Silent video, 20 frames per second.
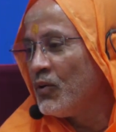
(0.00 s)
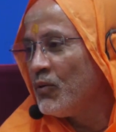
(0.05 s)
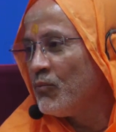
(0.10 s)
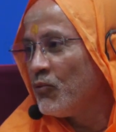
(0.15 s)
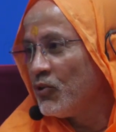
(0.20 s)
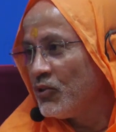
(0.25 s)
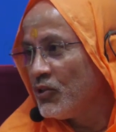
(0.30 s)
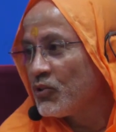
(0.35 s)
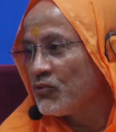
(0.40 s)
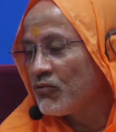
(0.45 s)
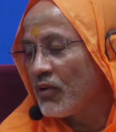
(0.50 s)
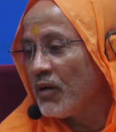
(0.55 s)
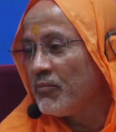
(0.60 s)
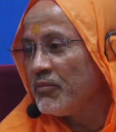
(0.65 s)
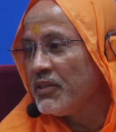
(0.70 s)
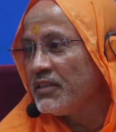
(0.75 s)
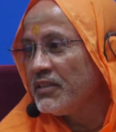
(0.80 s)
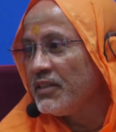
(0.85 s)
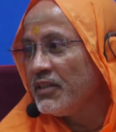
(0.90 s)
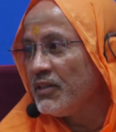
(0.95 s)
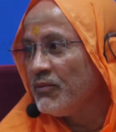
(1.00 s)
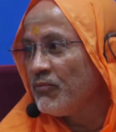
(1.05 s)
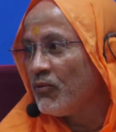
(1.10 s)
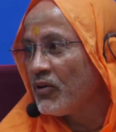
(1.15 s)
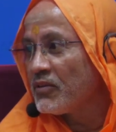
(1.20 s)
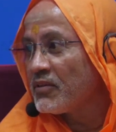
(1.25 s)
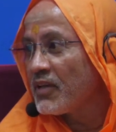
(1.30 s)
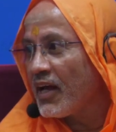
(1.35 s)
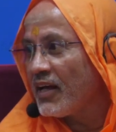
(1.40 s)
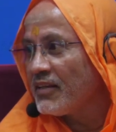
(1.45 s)
Puja Swamiji
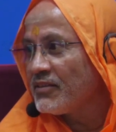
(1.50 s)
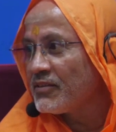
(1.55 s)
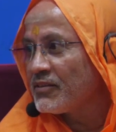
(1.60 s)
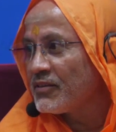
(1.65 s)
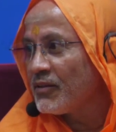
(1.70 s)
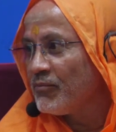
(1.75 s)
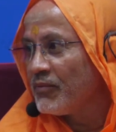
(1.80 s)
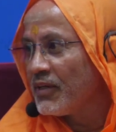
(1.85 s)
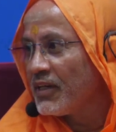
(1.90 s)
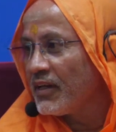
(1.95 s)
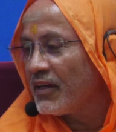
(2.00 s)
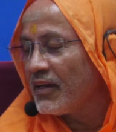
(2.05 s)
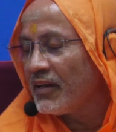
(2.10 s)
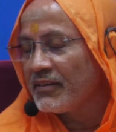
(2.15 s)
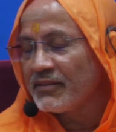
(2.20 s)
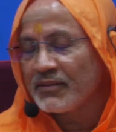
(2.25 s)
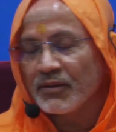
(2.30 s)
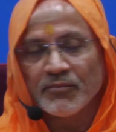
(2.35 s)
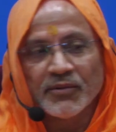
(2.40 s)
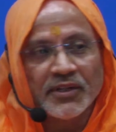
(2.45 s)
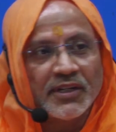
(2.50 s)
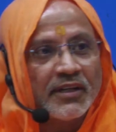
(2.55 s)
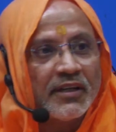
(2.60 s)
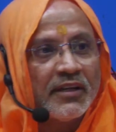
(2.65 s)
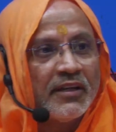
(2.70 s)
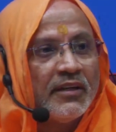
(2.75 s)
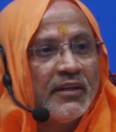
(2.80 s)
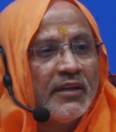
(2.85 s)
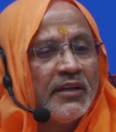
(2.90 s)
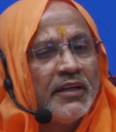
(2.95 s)
was asked somebody.
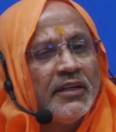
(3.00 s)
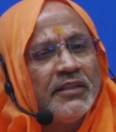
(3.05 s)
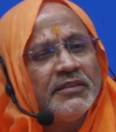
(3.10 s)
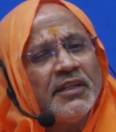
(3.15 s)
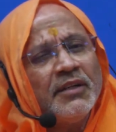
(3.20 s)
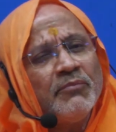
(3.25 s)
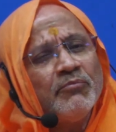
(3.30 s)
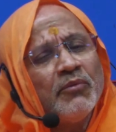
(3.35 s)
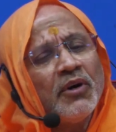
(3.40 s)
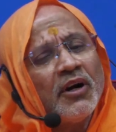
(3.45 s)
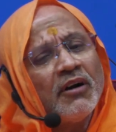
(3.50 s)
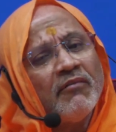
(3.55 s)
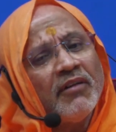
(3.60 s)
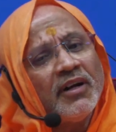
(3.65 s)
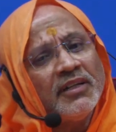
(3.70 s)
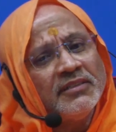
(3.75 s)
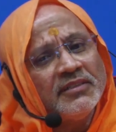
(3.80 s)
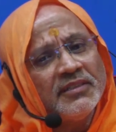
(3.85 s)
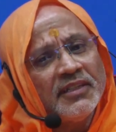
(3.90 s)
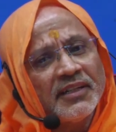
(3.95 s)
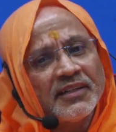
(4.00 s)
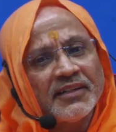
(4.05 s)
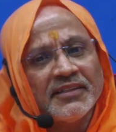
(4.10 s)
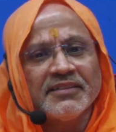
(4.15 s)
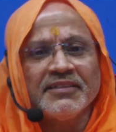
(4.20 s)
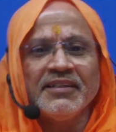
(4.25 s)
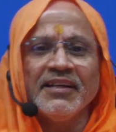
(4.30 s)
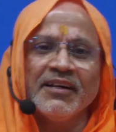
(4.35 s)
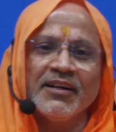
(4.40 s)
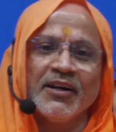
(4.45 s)
He said, Bhagavan Sri
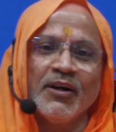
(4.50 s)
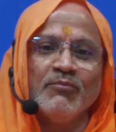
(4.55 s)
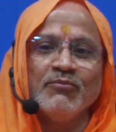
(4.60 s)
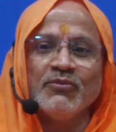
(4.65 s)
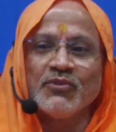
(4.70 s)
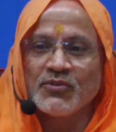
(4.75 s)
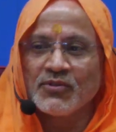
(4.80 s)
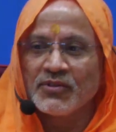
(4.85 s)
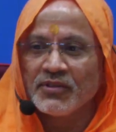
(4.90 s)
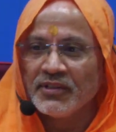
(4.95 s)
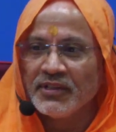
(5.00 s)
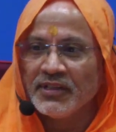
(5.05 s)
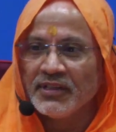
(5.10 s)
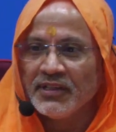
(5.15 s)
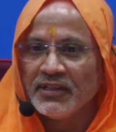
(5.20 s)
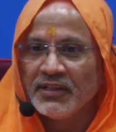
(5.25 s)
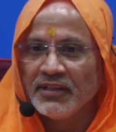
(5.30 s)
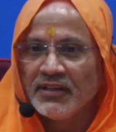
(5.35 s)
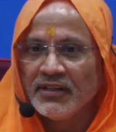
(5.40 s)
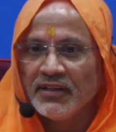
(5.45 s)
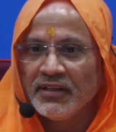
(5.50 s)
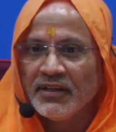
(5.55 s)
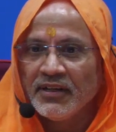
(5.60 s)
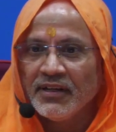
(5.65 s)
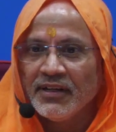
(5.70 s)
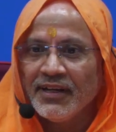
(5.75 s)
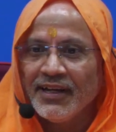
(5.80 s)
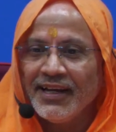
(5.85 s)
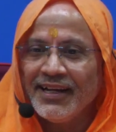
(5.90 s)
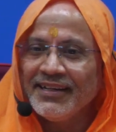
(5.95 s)
Krishna comes
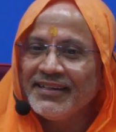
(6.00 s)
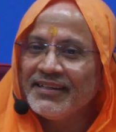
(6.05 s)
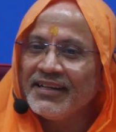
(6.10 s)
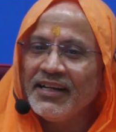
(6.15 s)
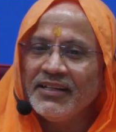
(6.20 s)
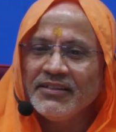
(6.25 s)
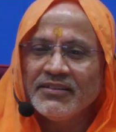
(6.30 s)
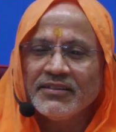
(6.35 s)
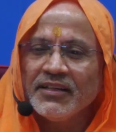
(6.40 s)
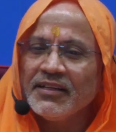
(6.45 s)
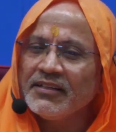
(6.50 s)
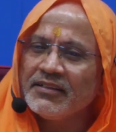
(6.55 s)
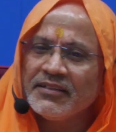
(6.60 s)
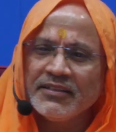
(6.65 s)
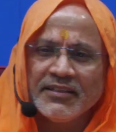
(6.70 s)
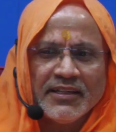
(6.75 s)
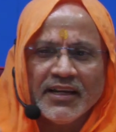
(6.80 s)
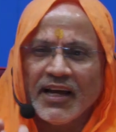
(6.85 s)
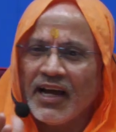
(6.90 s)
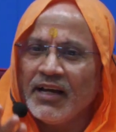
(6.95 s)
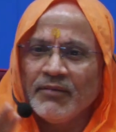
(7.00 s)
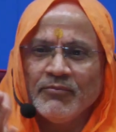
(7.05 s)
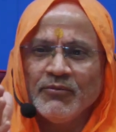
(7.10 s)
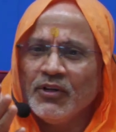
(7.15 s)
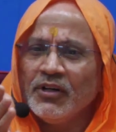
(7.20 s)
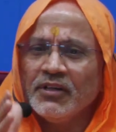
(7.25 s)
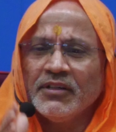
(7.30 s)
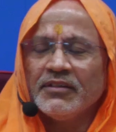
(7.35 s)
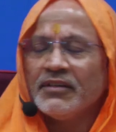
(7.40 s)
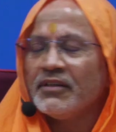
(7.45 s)
and tells that, see, I am
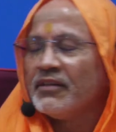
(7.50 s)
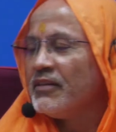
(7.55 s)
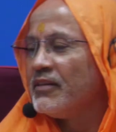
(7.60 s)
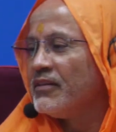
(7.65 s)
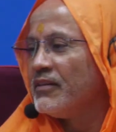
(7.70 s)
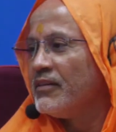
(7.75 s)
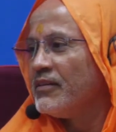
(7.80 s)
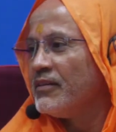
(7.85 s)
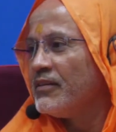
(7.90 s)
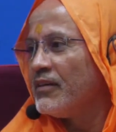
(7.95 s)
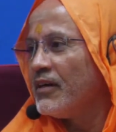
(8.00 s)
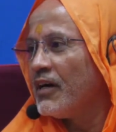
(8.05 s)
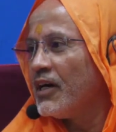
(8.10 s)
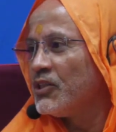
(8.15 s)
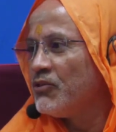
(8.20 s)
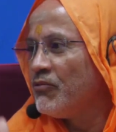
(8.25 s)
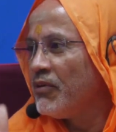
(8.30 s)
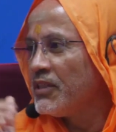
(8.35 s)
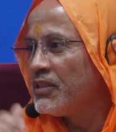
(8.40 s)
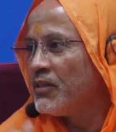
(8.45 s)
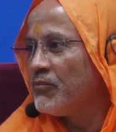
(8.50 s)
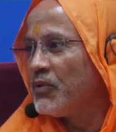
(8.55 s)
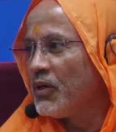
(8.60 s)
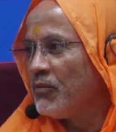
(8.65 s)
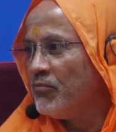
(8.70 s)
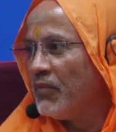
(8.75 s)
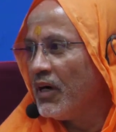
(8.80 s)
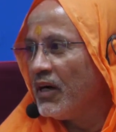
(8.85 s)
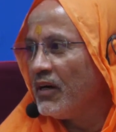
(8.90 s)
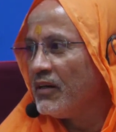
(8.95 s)
not Advaita
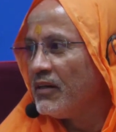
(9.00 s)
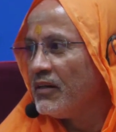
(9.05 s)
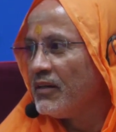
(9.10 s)
Brahma.